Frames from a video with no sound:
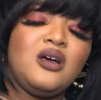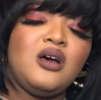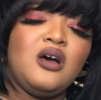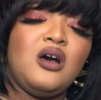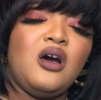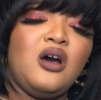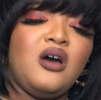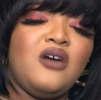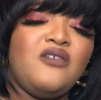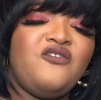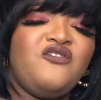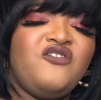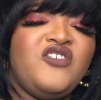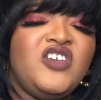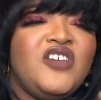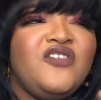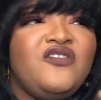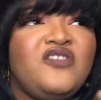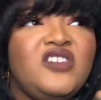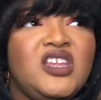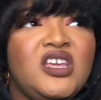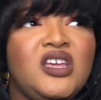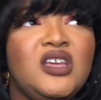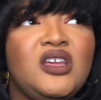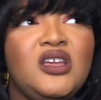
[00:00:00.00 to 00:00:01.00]
uh,
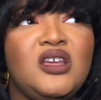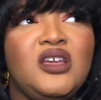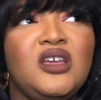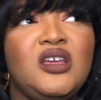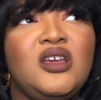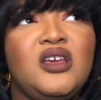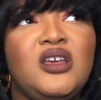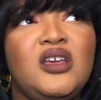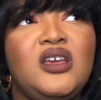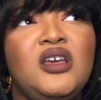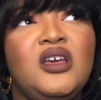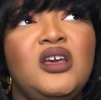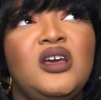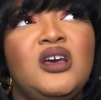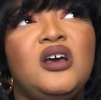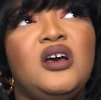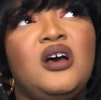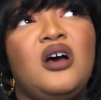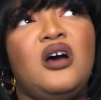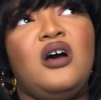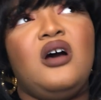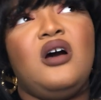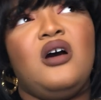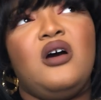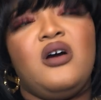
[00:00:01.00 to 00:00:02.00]
50
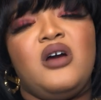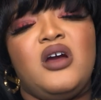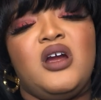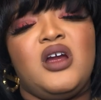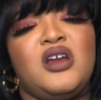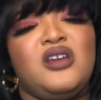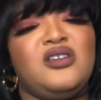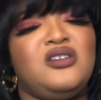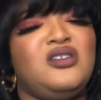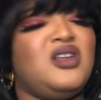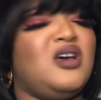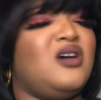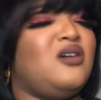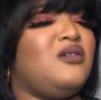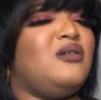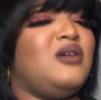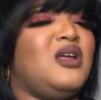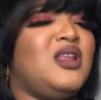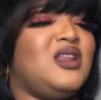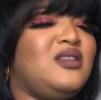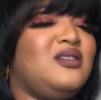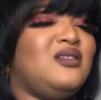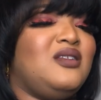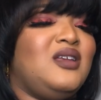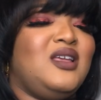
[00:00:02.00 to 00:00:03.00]
or, you know,
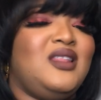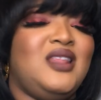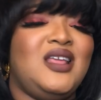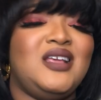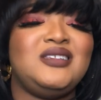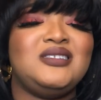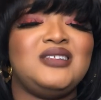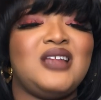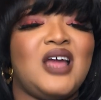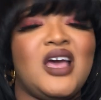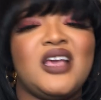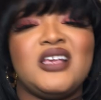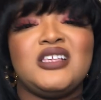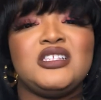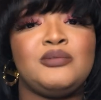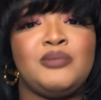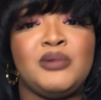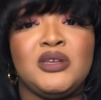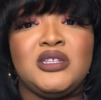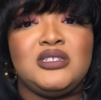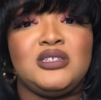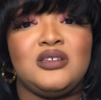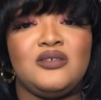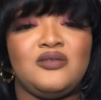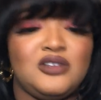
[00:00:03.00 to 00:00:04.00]
and, and that's not
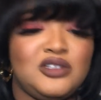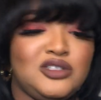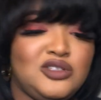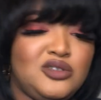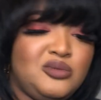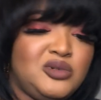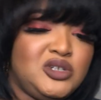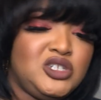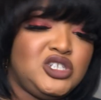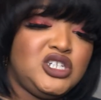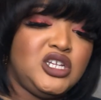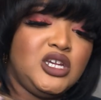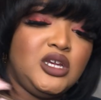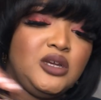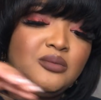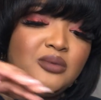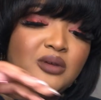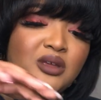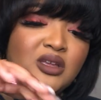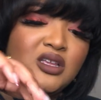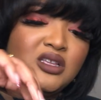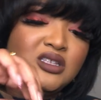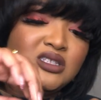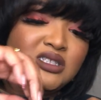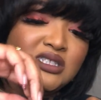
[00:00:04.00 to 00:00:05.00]
expensive. It's super cheap
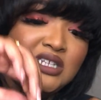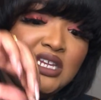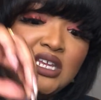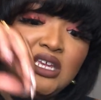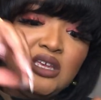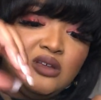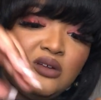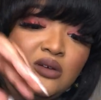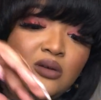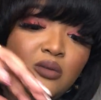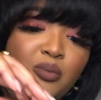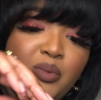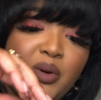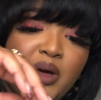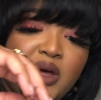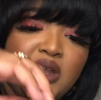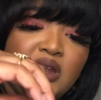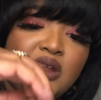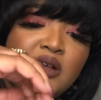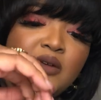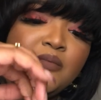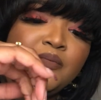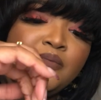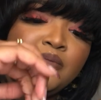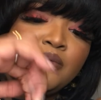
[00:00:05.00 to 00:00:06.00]
still. But
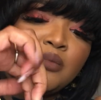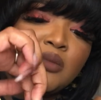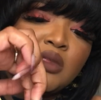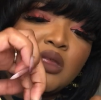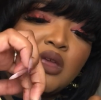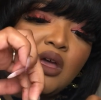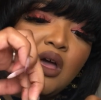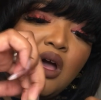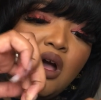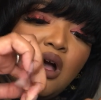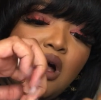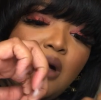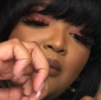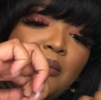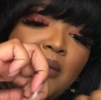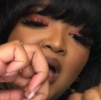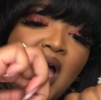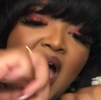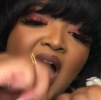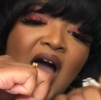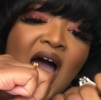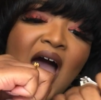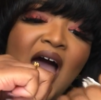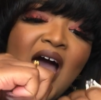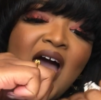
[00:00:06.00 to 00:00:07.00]
um,
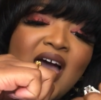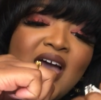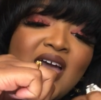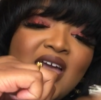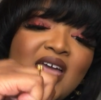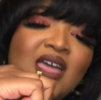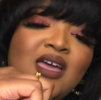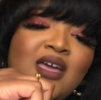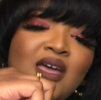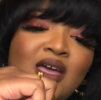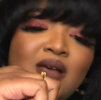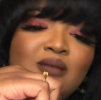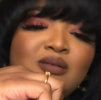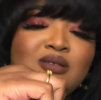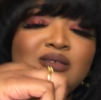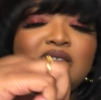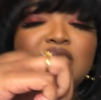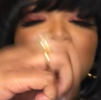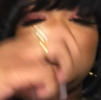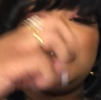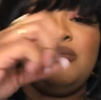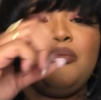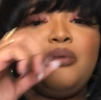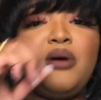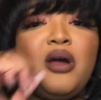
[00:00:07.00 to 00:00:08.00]
I am
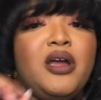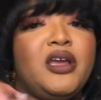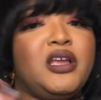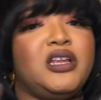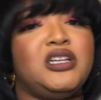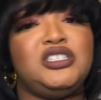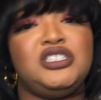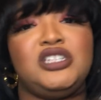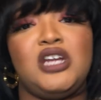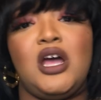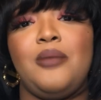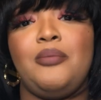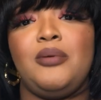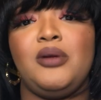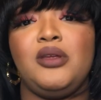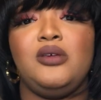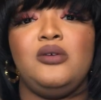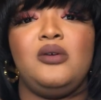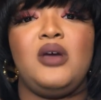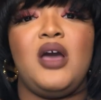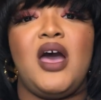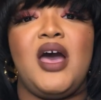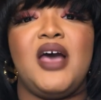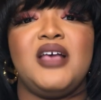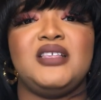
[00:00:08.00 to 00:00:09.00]
such a bargain shopper,
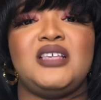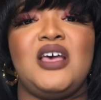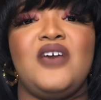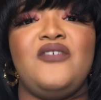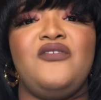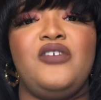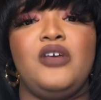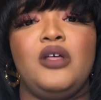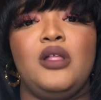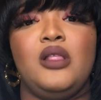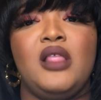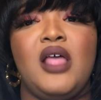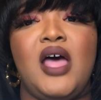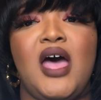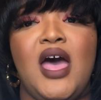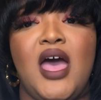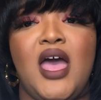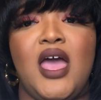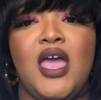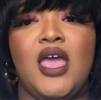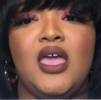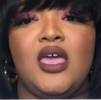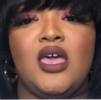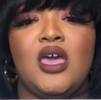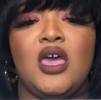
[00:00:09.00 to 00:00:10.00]
you guys. I feel
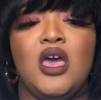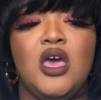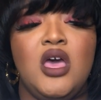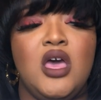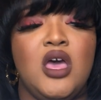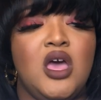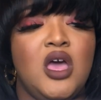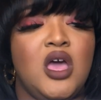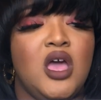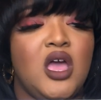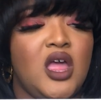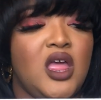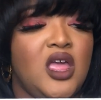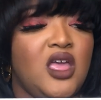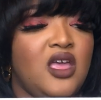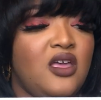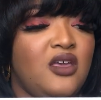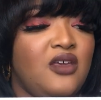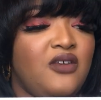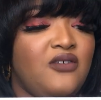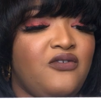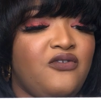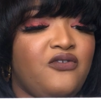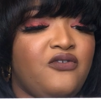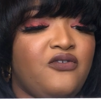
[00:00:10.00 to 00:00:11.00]
like
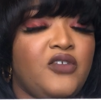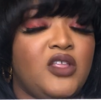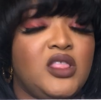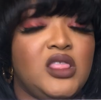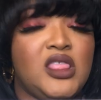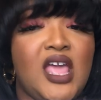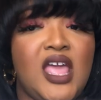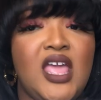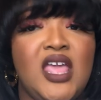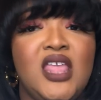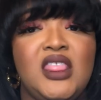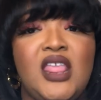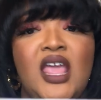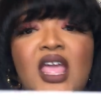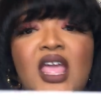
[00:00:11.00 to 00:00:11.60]
if they